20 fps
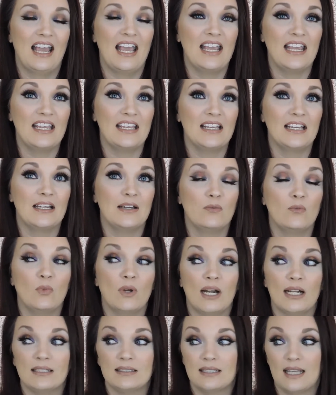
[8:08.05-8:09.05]
And
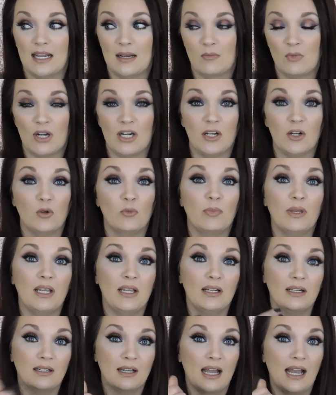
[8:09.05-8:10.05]
when I say I'm ready to go to
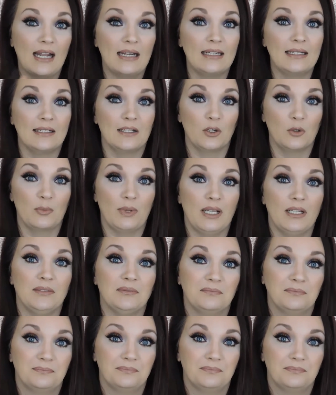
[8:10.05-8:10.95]
bed, I need to go to bed.